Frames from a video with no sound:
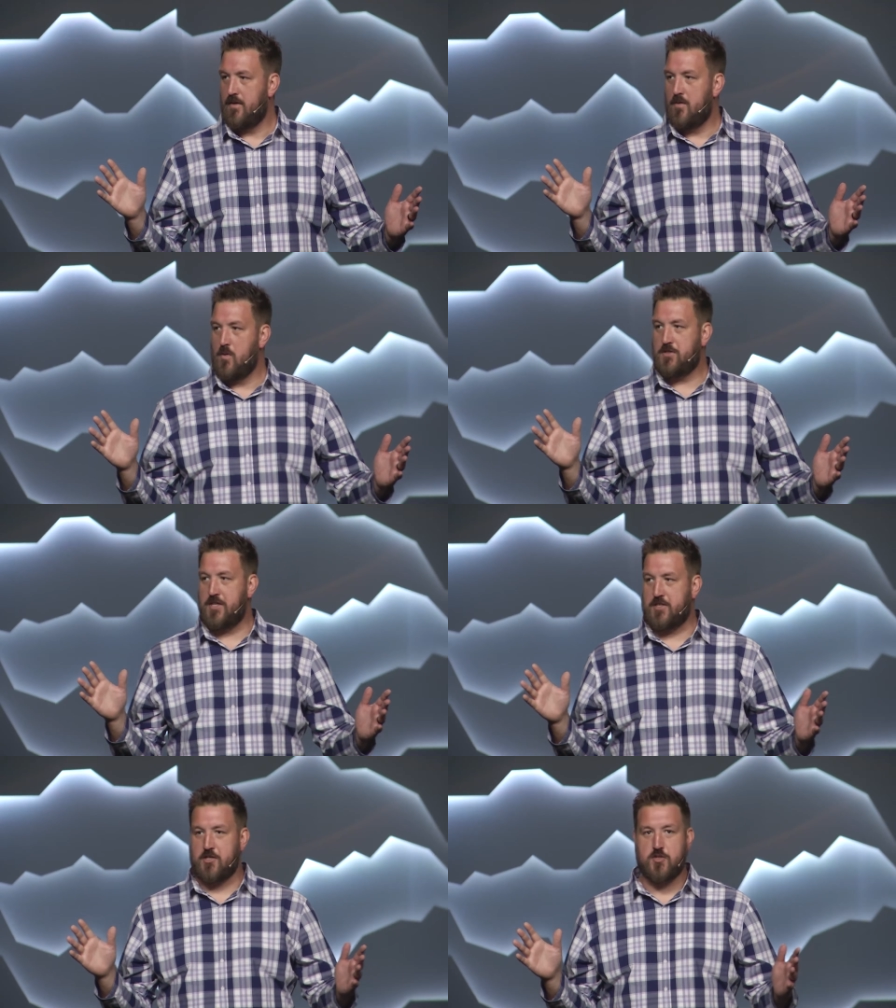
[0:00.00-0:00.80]
We're
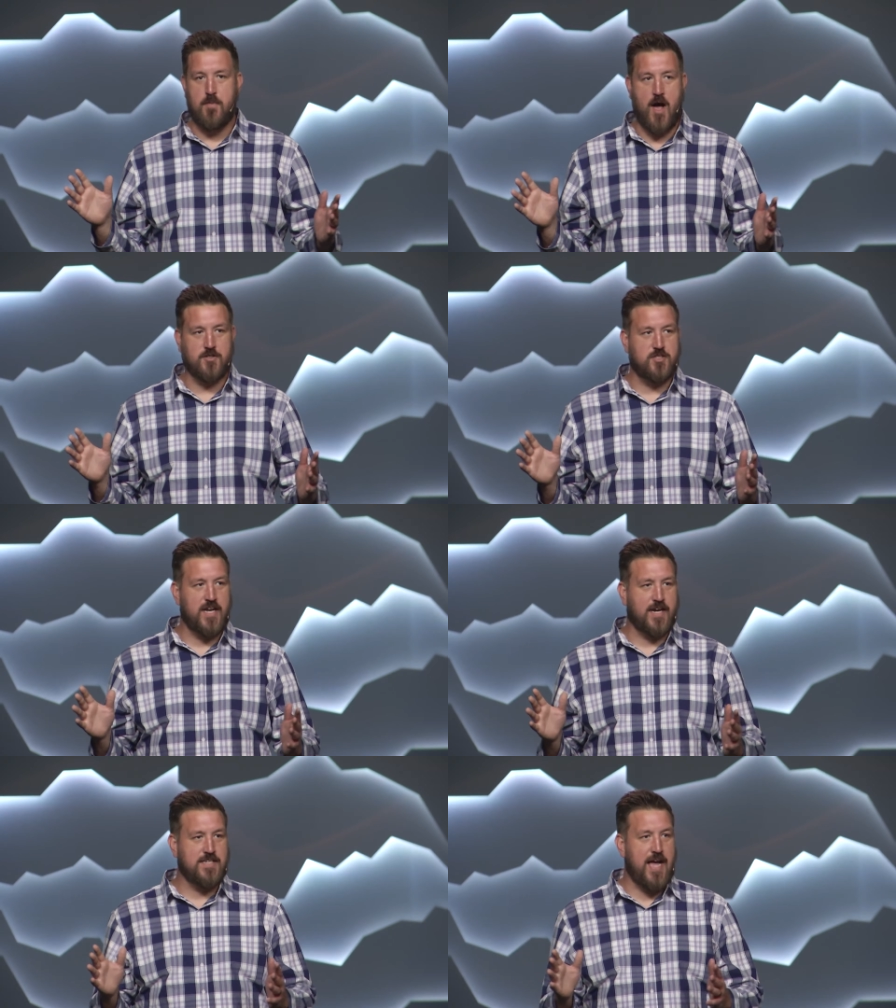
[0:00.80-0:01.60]
just a small
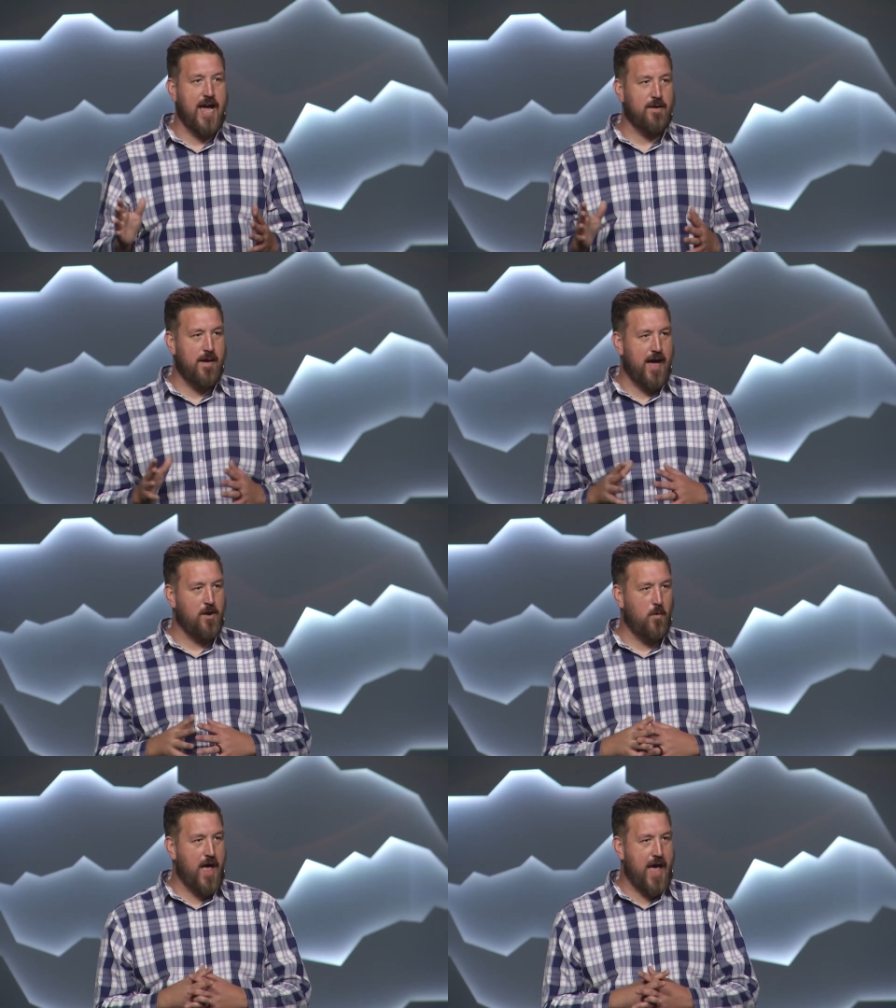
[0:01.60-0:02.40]
stick of dynamite
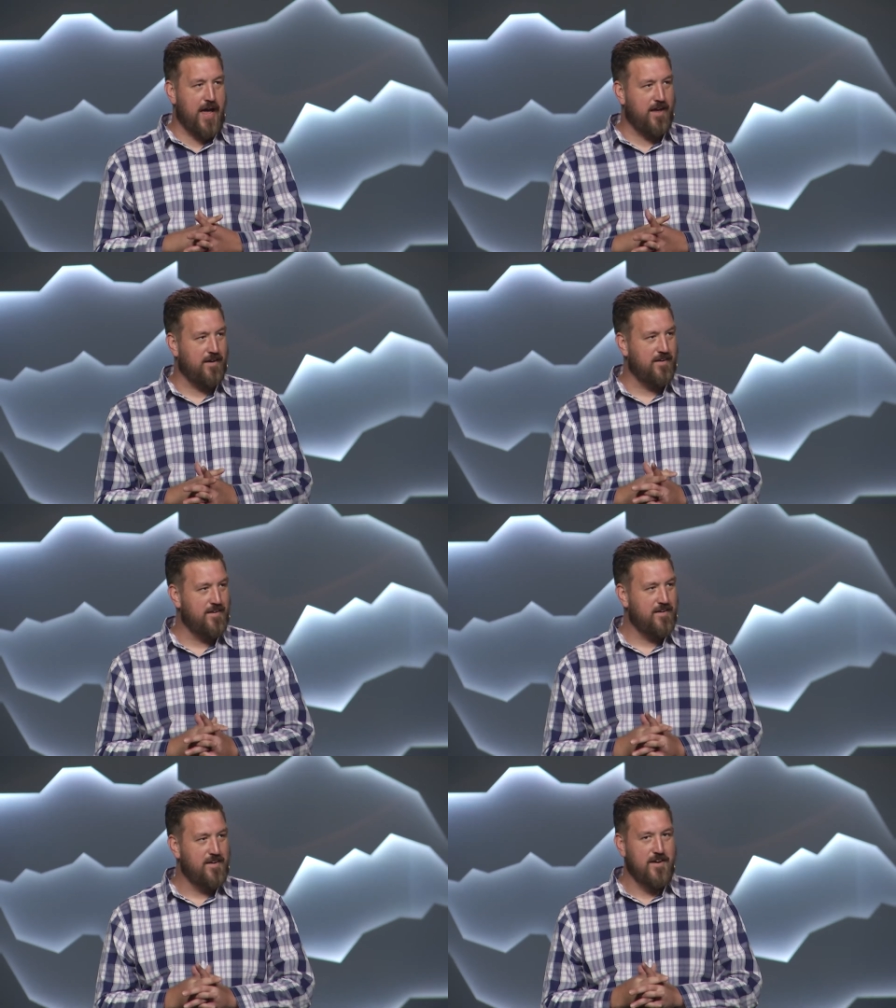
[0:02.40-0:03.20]
away
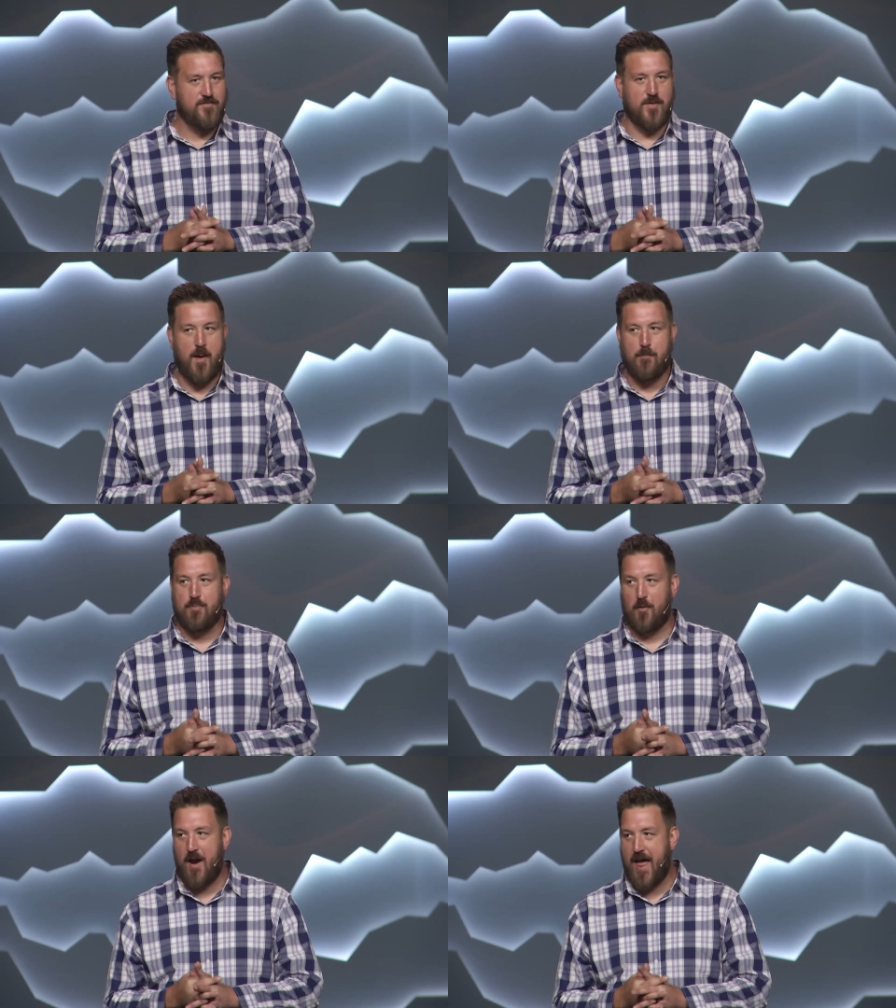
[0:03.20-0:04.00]
from a
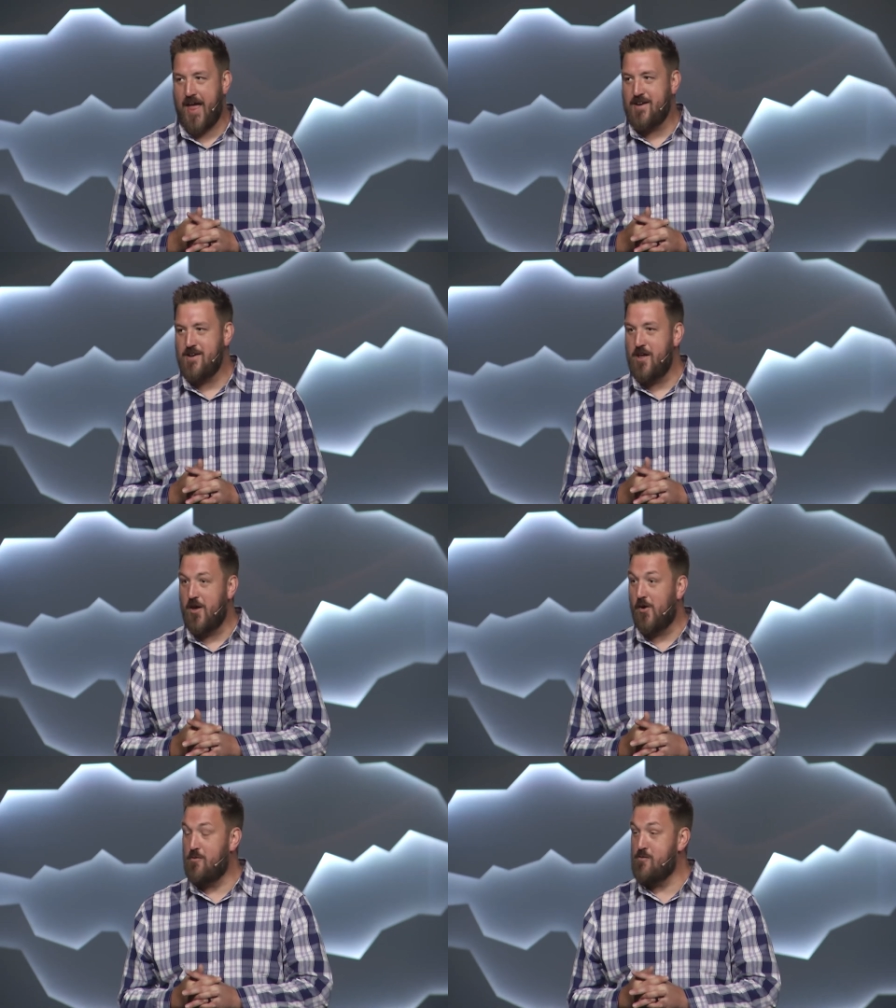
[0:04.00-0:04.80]
brand
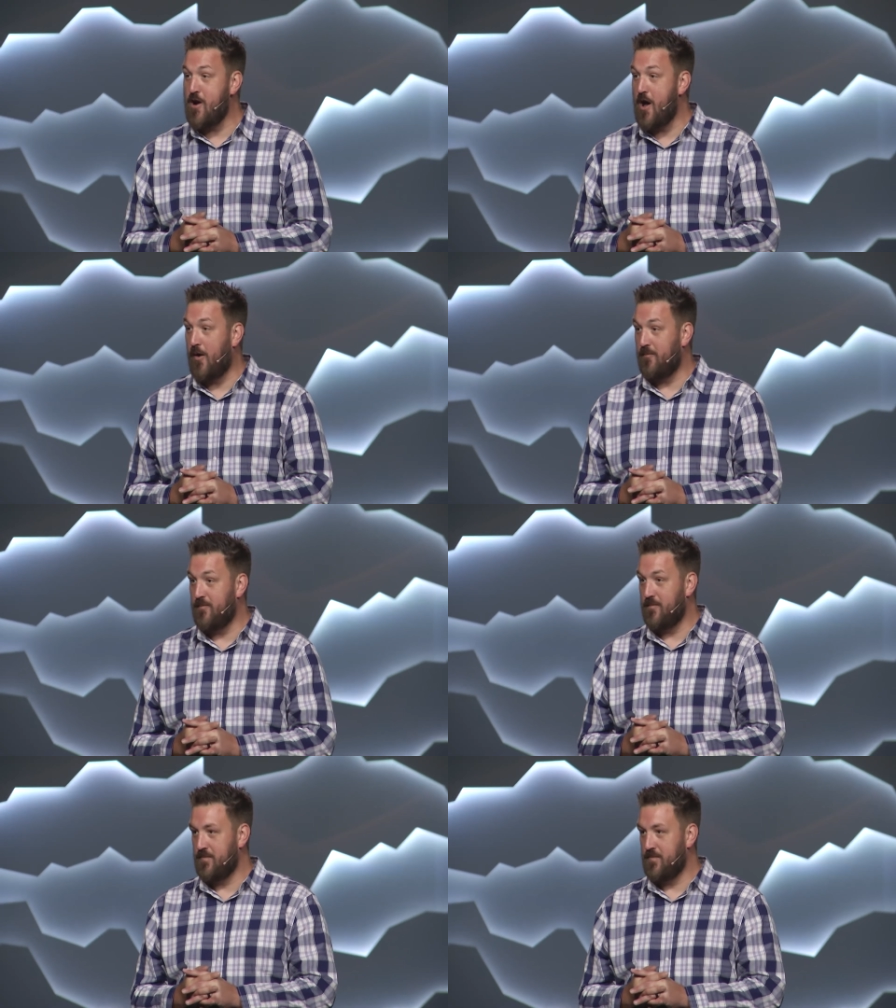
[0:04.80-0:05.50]
new room.